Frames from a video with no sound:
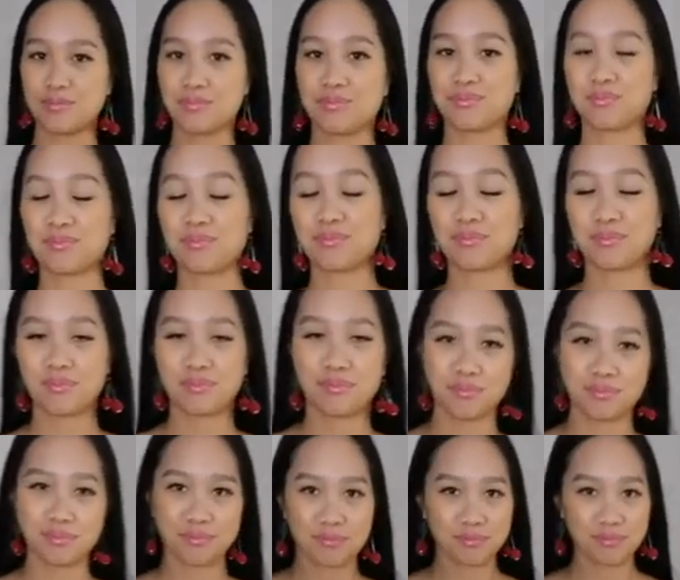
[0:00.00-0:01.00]

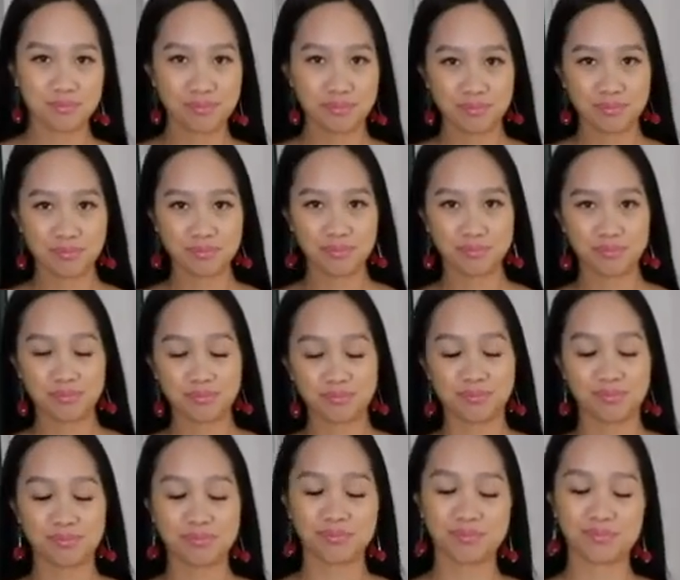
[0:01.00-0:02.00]

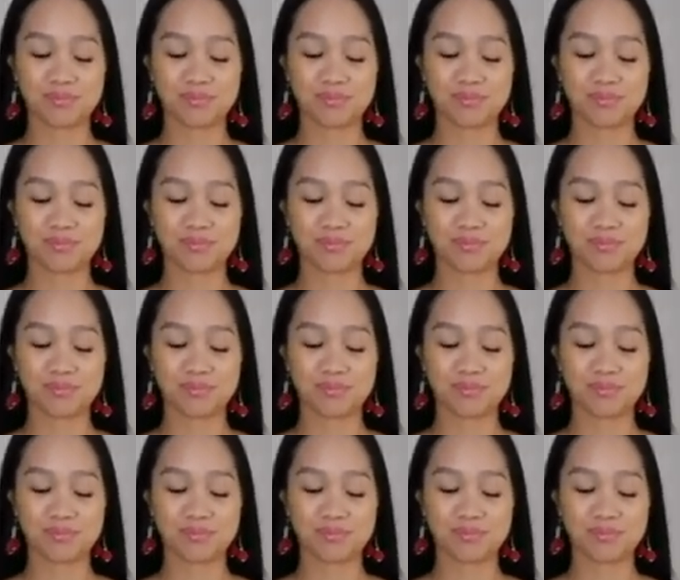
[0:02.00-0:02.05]
No one is speaking in this clip.